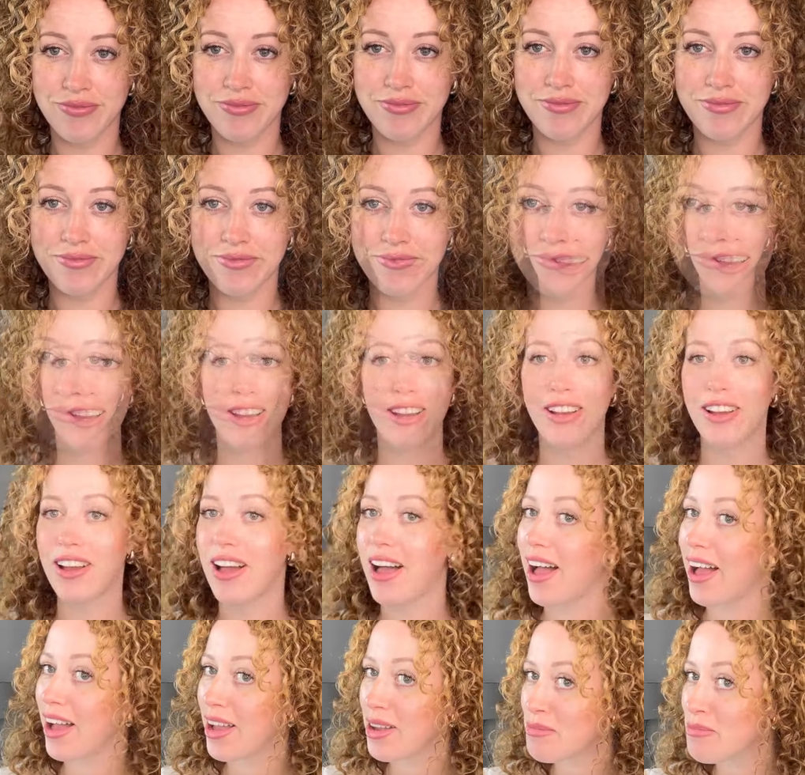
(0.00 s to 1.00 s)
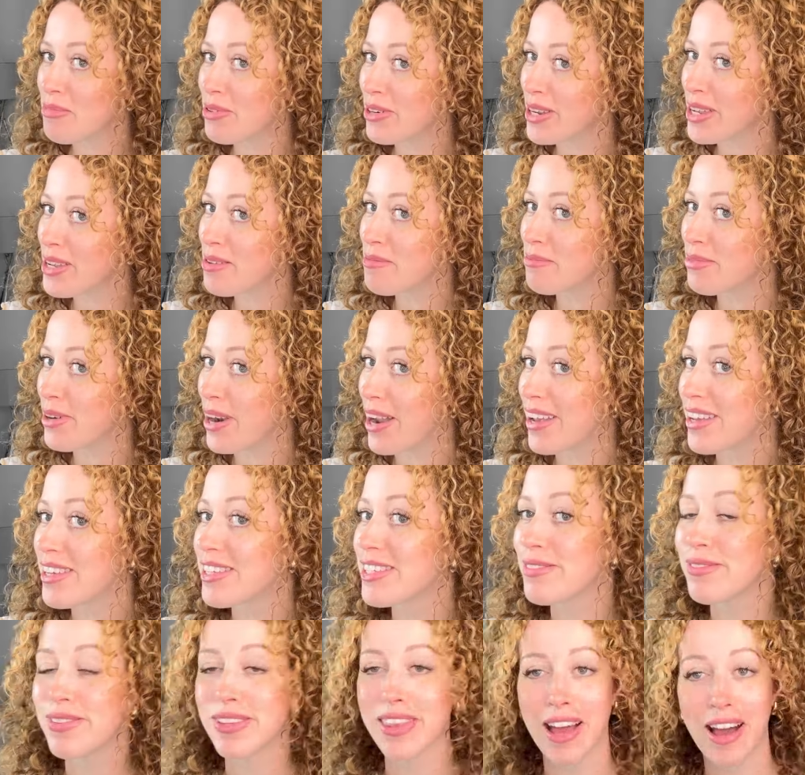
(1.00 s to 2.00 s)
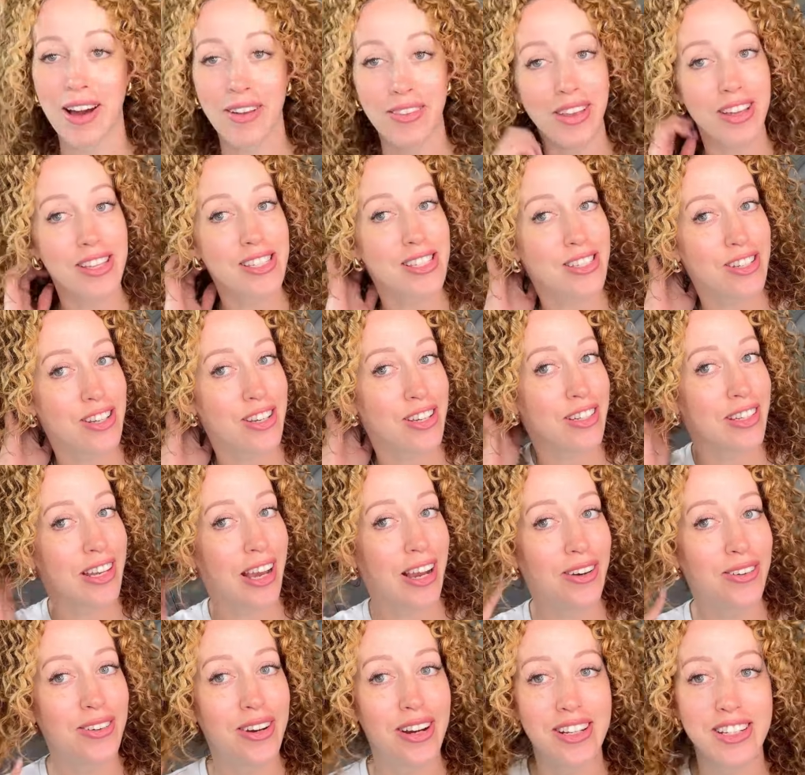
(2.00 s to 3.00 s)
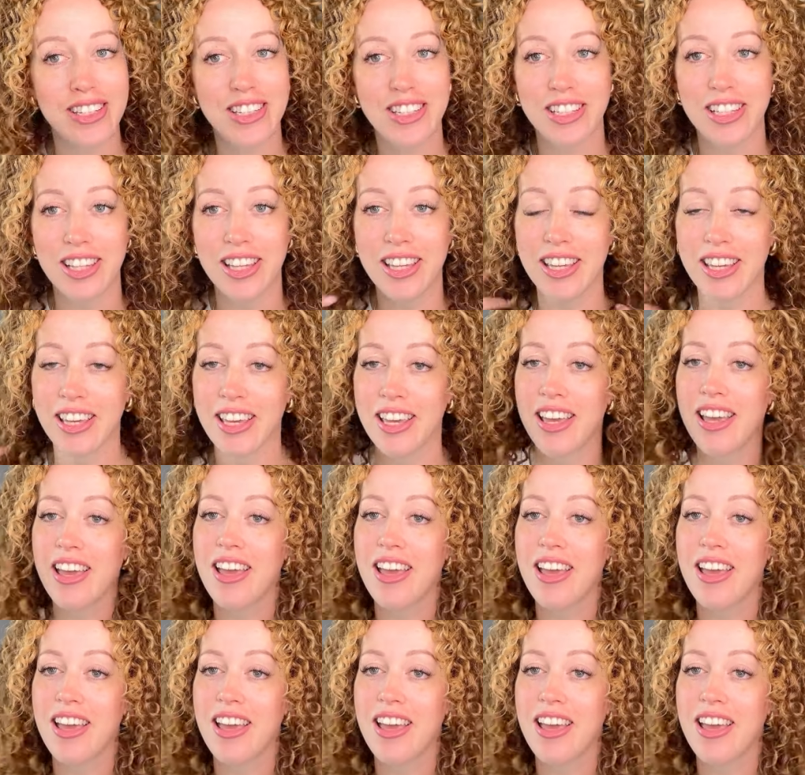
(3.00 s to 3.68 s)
So I'm pretty impressed with how that's turned out actually.